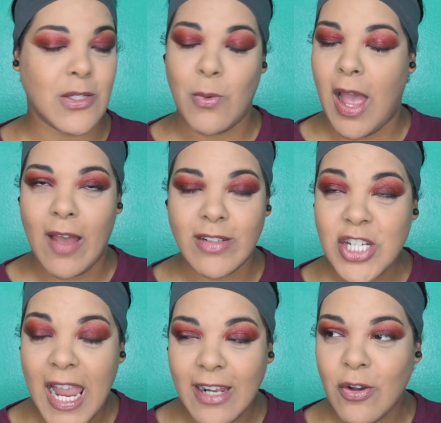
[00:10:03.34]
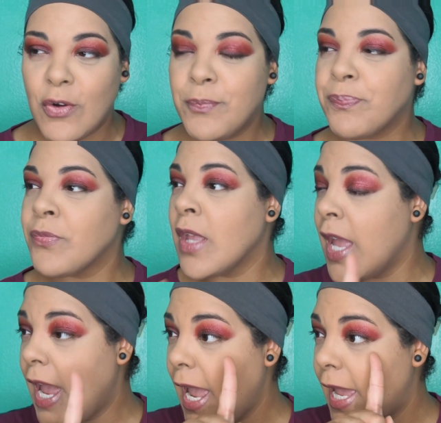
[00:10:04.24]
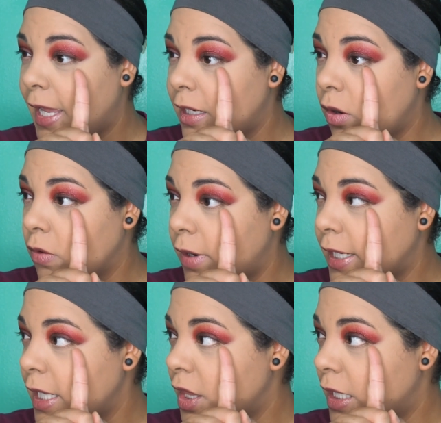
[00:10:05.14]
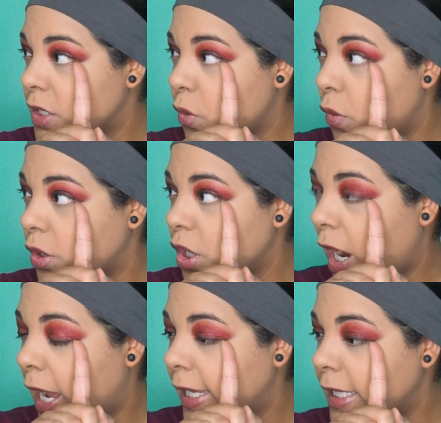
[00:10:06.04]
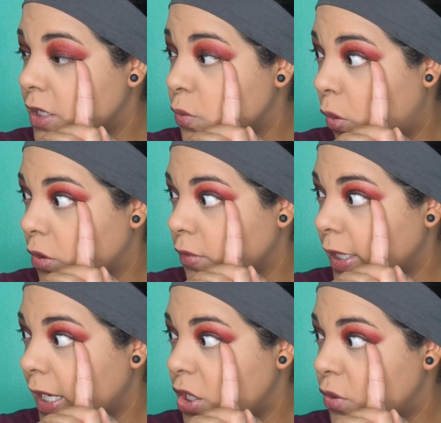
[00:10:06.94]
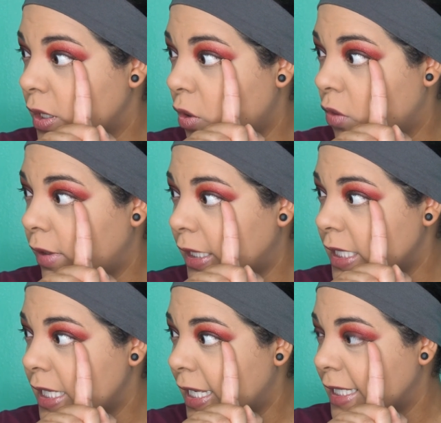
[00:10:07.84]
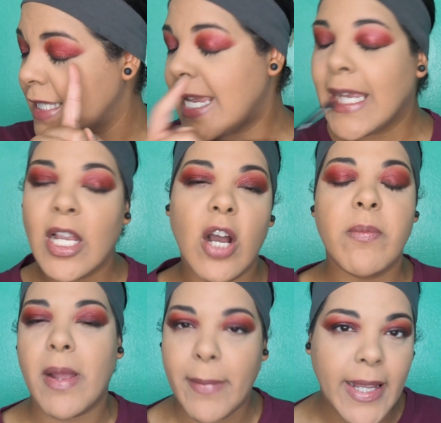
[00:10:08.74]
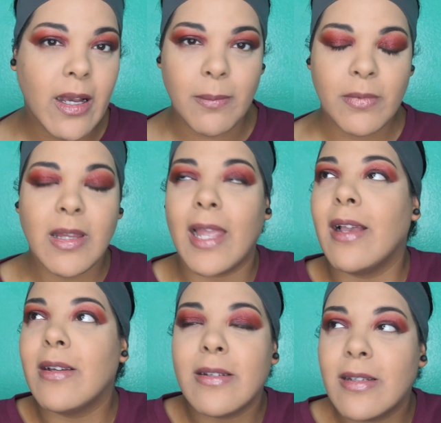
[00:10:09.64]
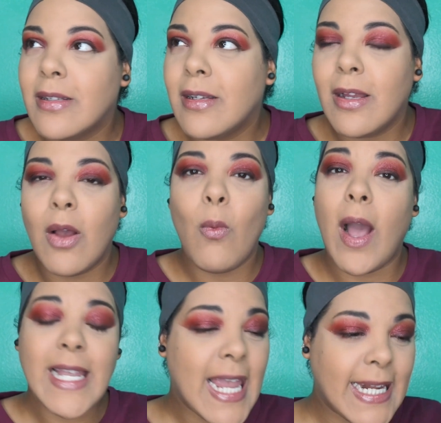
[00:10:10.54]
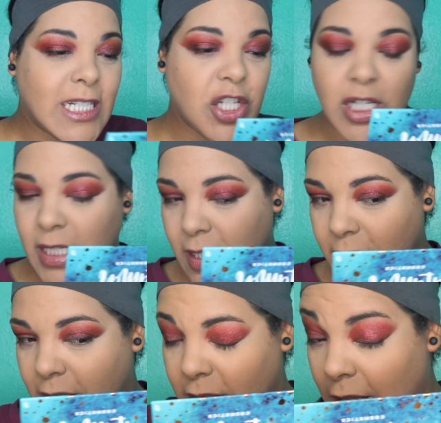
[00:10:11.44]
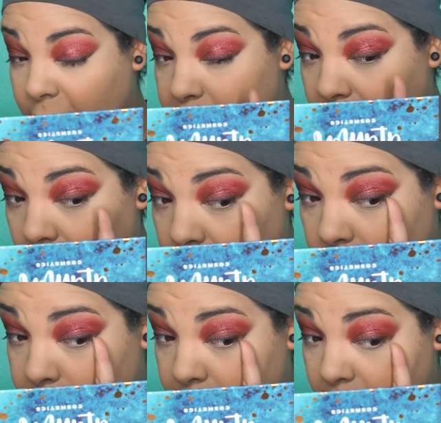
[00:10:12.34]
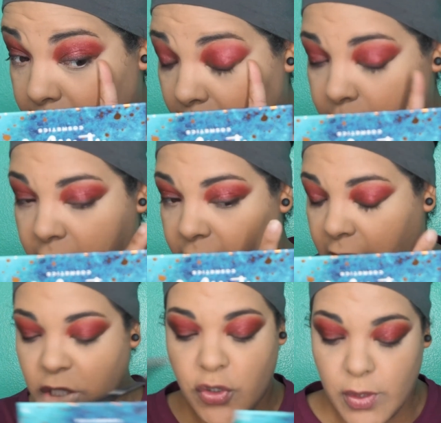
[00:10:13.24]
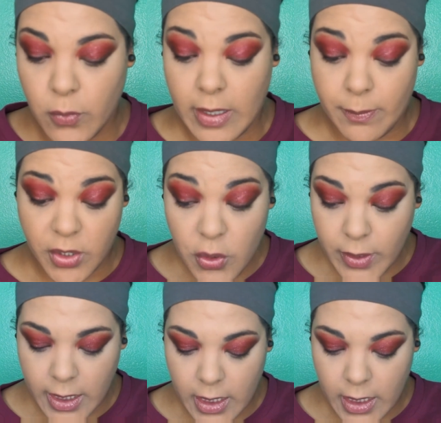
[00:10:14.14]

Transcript: why I have a channel. And already this corner eye is watering, and you can already see that it's taking off my makeup. Like, why can't it just love me a little bit and let me finish doing what I'm doing